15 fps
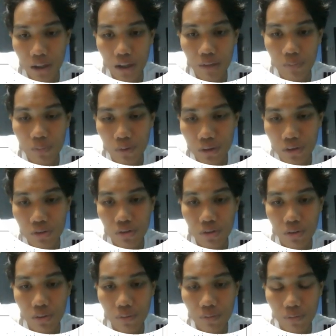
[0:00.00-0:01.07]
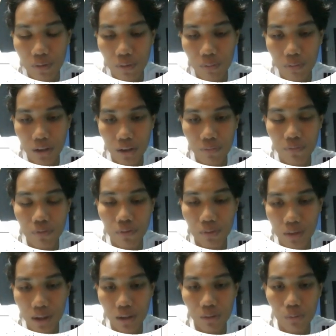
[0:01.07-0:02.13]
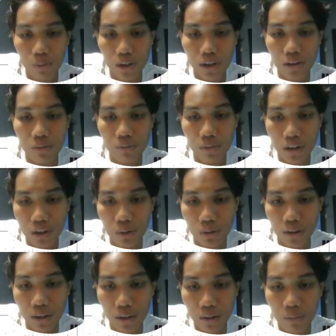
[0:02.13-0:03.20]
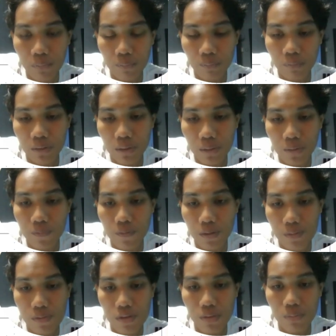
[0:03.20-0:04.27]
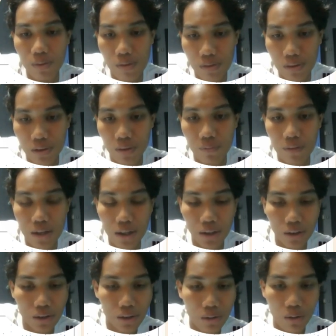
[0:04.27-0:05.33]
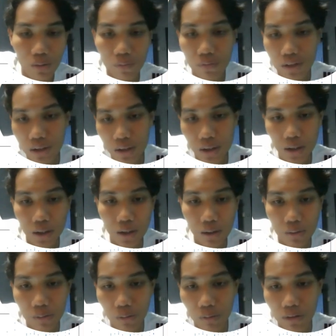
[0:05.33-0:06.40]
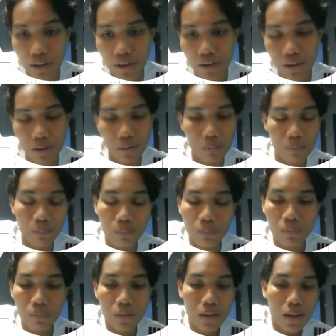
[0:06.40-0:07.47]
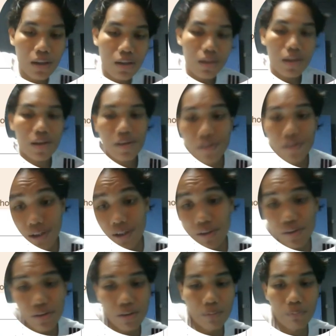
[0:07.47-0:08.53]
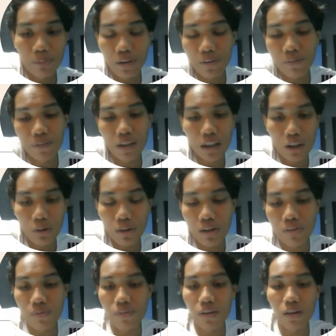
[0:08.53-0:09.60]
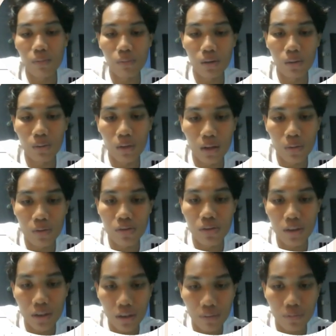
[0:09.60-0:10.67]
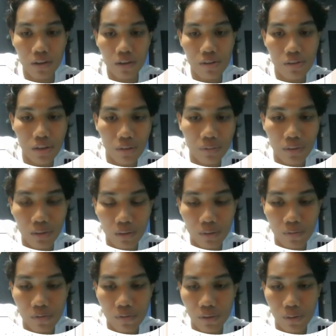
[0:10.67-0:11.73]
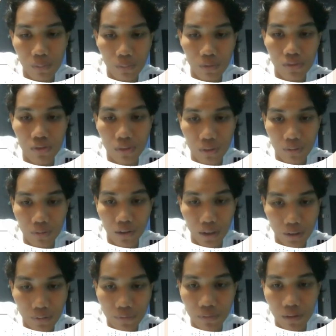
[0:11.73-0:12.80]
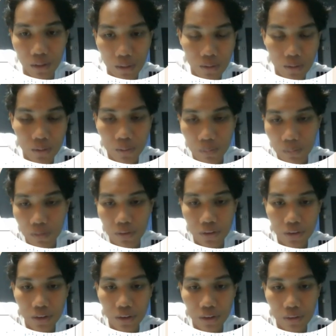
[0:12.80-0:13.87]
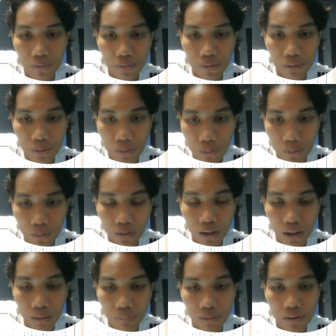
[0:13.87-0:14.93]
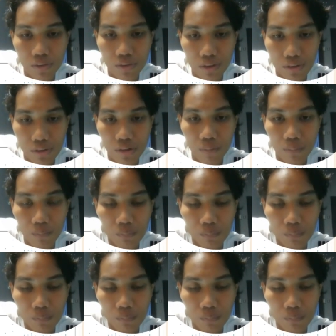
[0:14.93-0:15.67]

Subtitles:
upwards from left to right, which visually confirms the positive direction of the correlation. Since the p-value is far below our significance level of 0.05, we reject the null hypothesis.